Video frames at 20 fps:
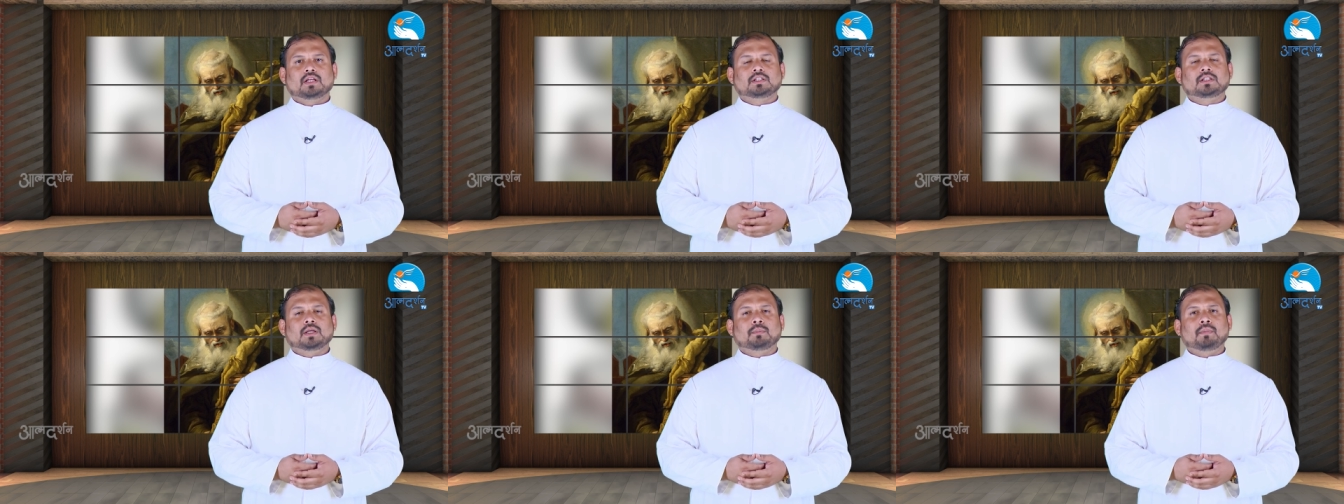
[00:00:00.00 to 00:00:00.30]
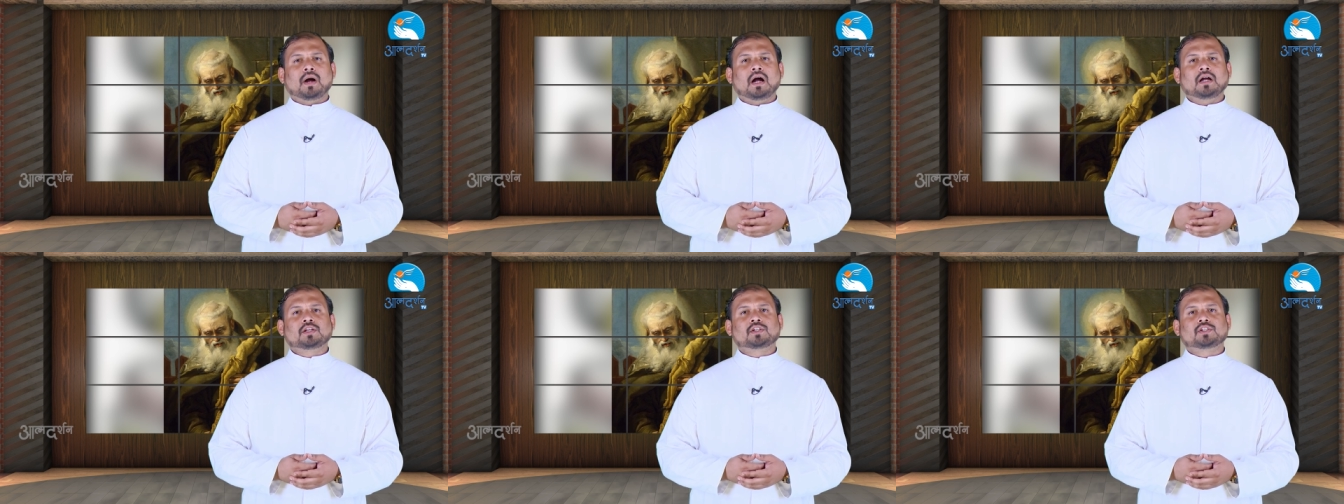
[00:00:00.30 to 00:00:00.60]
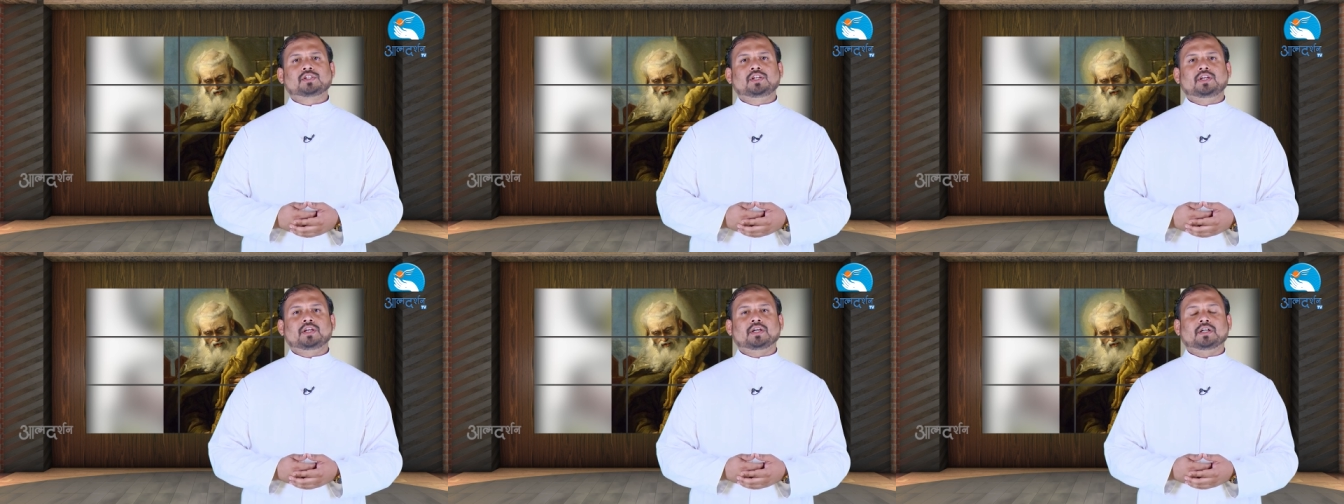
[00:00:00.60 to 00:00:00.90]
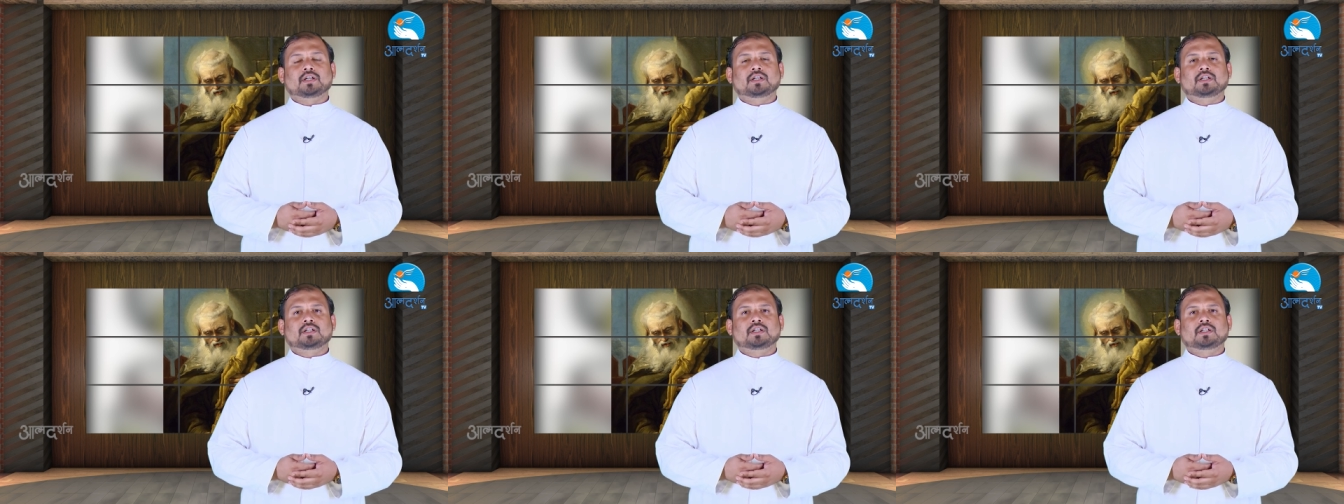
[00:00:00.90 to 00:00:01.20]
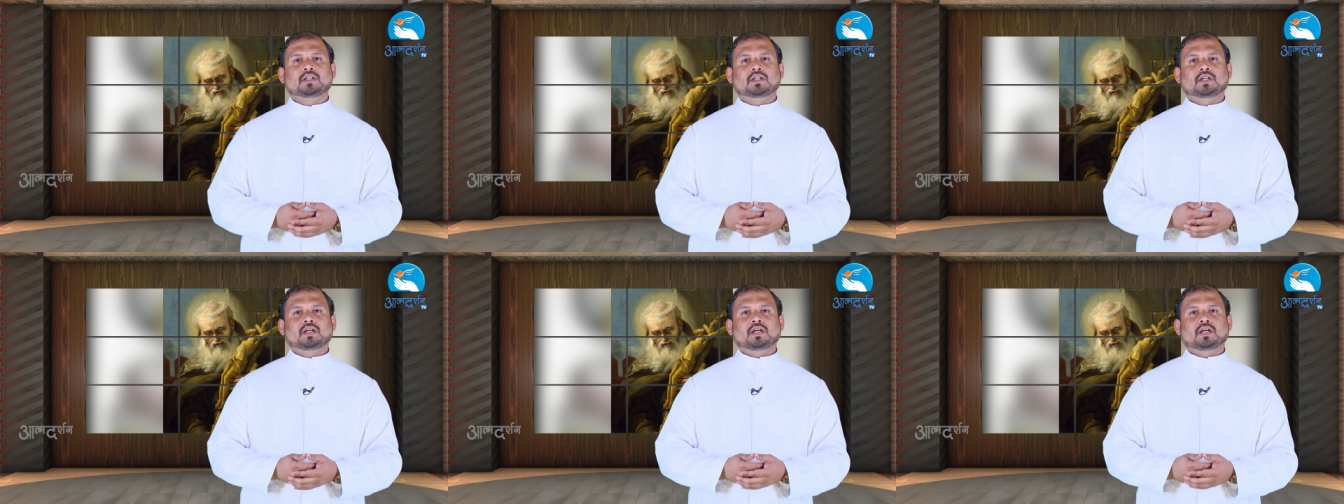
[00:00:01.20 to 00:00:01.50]
The monks here
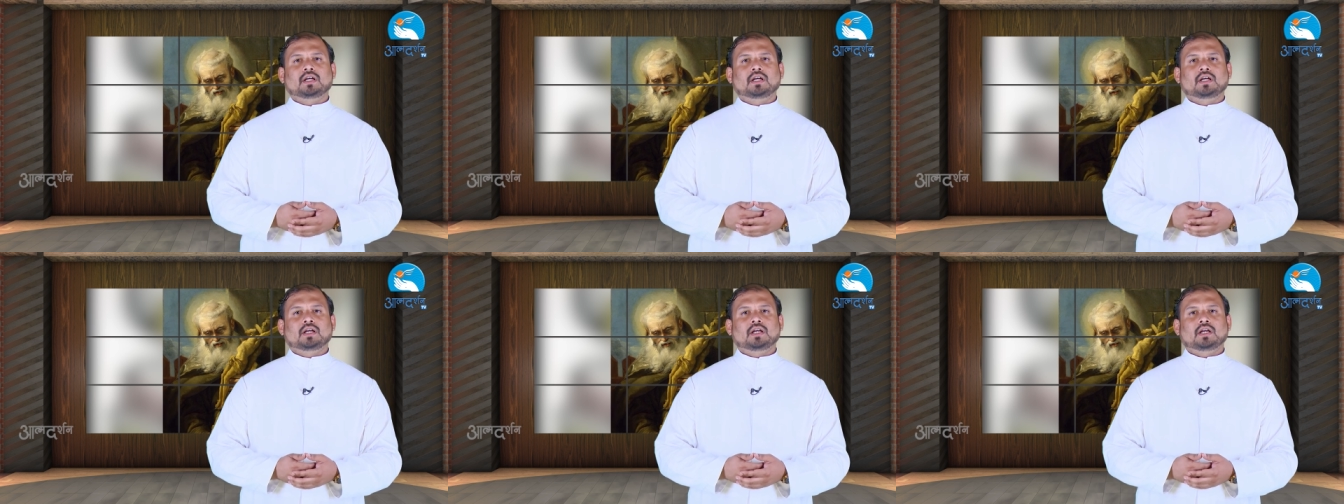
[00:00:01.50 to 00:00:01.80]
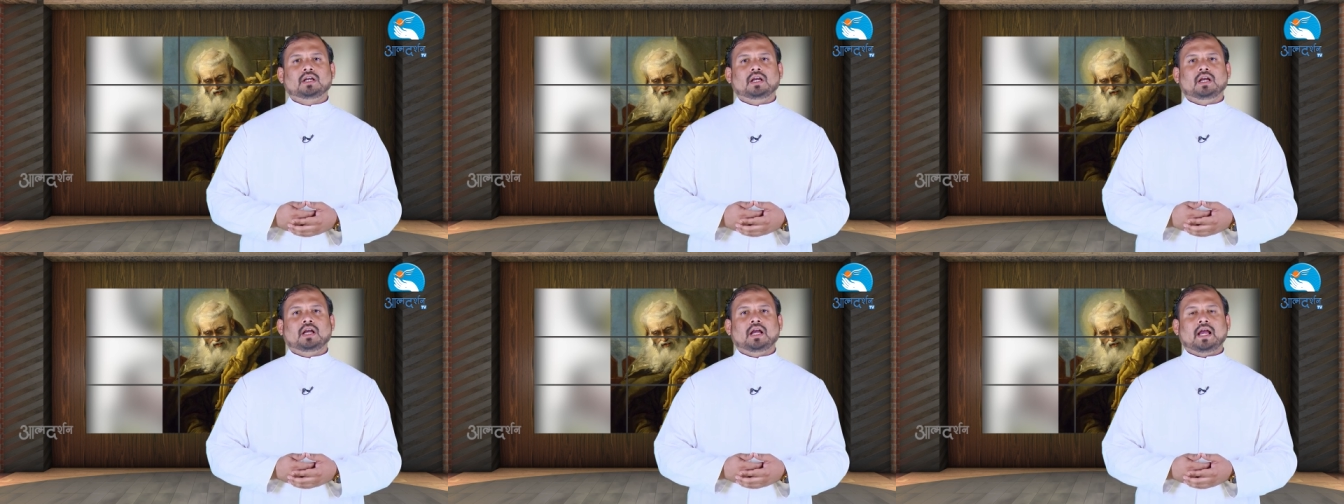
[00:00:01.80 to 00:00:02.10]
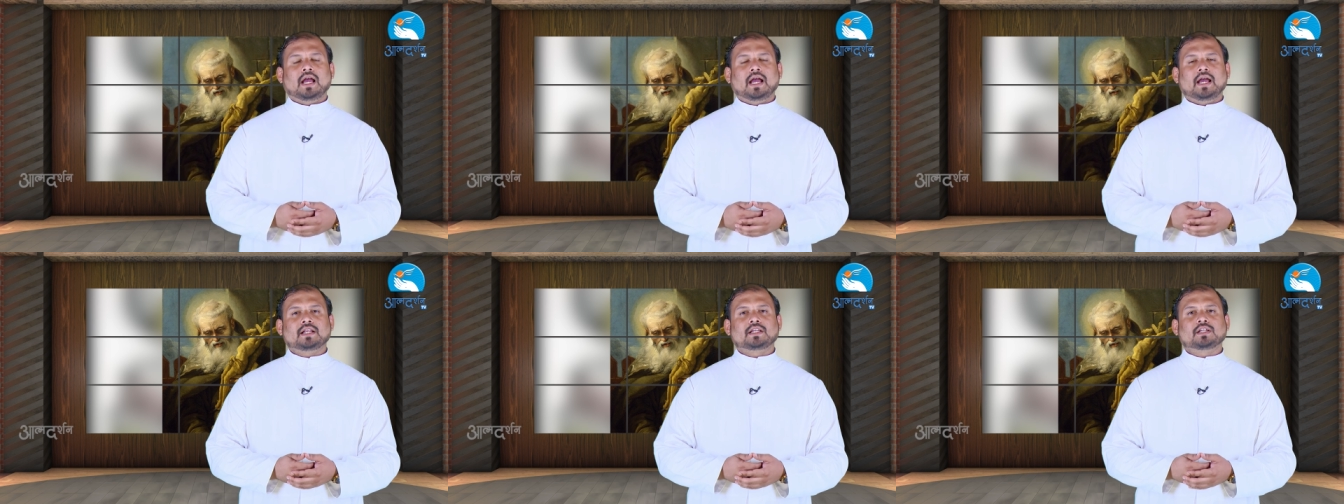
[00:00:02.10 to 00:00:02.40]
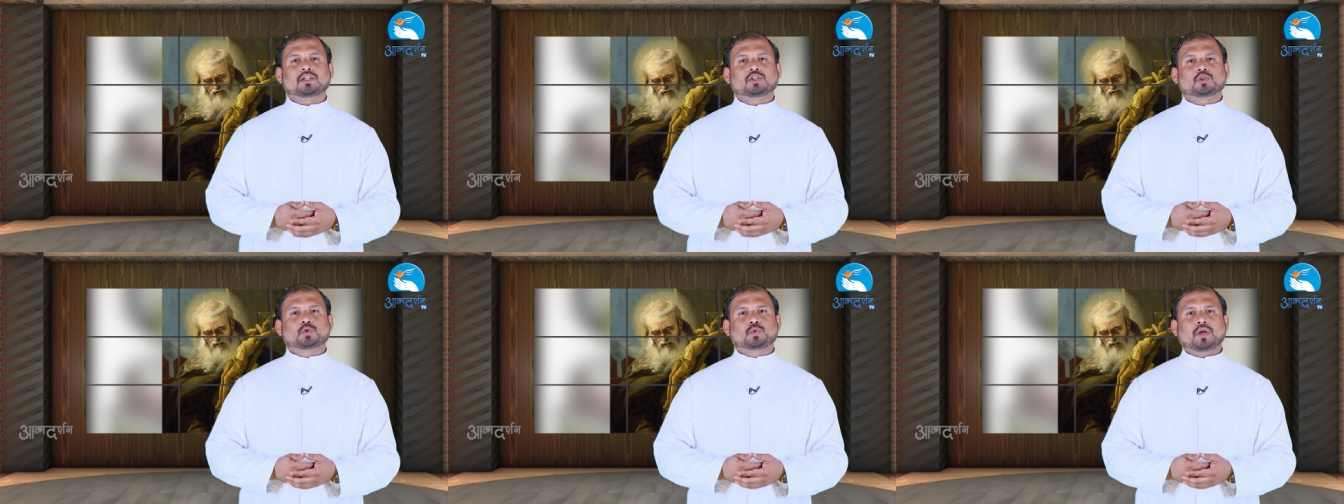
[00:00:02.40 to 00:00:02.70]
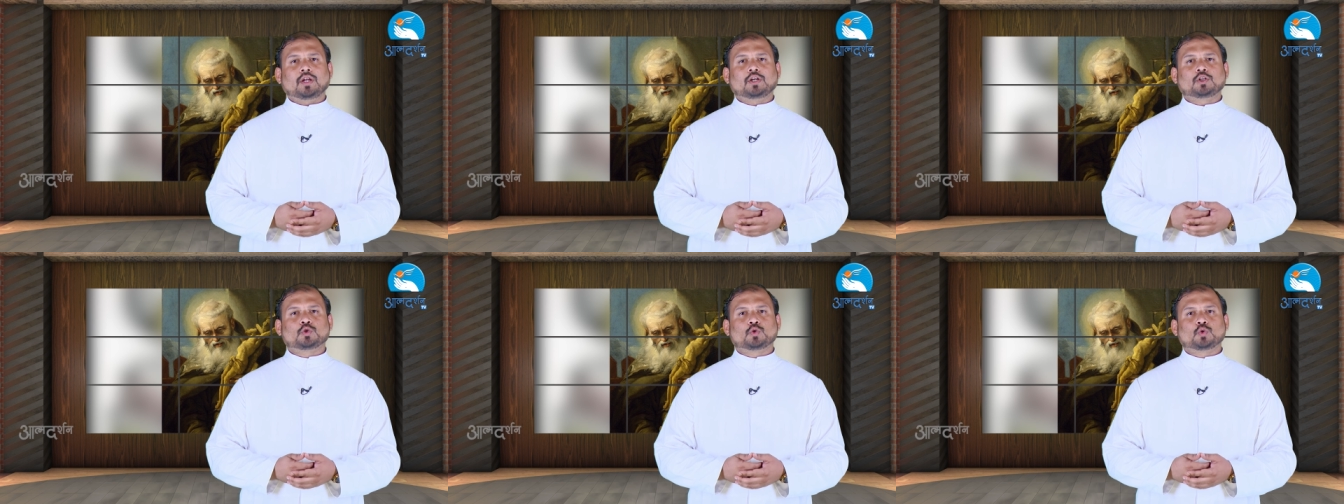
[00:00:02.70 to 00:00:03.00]
had
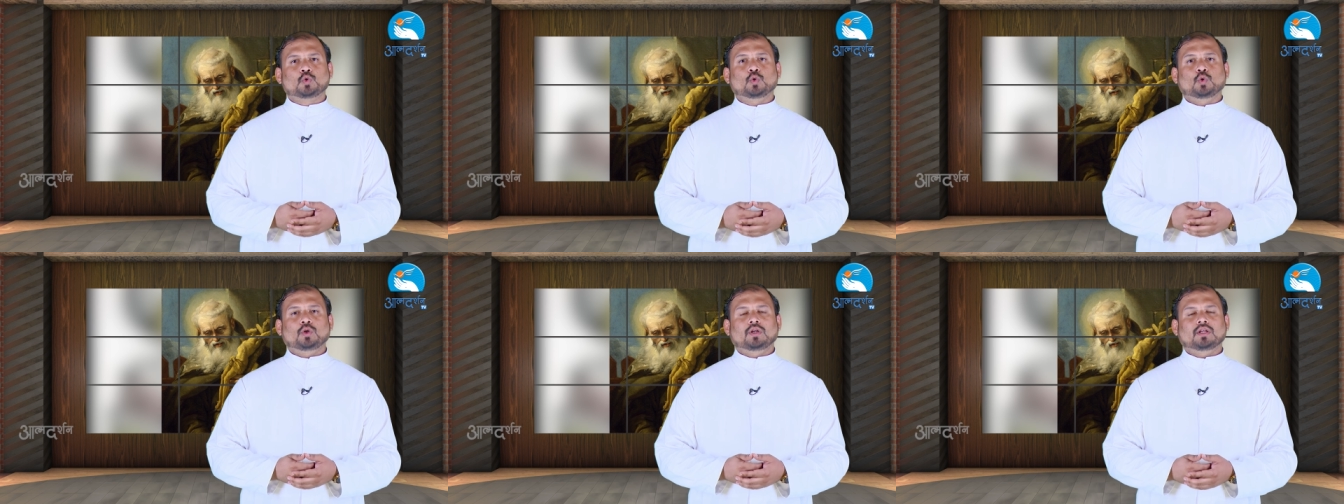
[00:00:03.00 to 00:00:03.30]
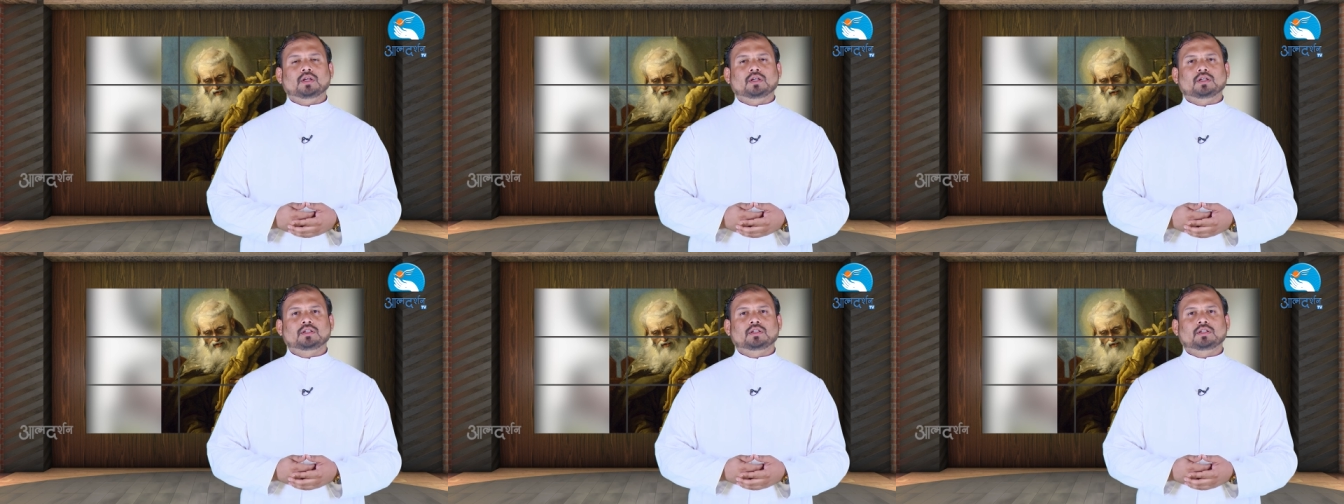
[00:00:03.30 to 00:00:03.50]
strict rule.